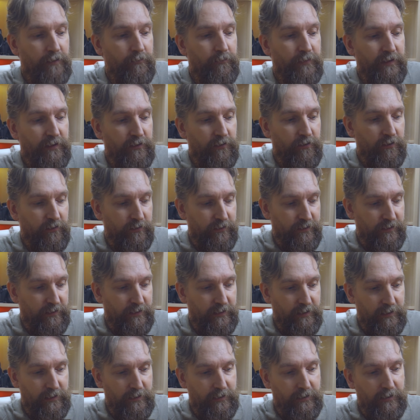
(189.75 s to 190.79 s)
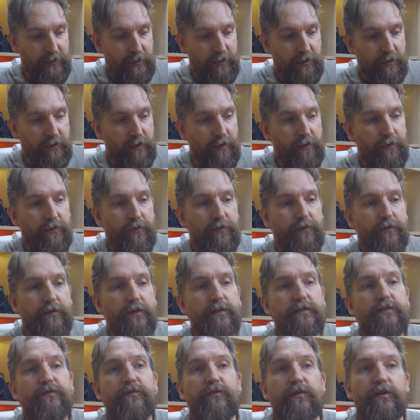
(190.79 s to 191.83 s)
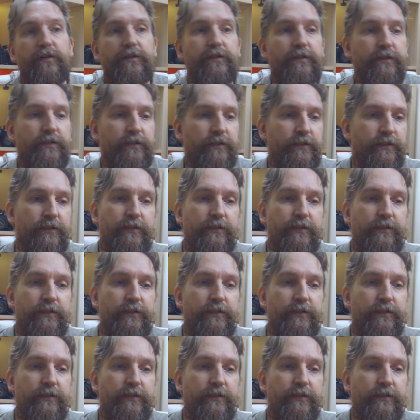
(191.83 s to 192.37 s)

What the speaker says: because this one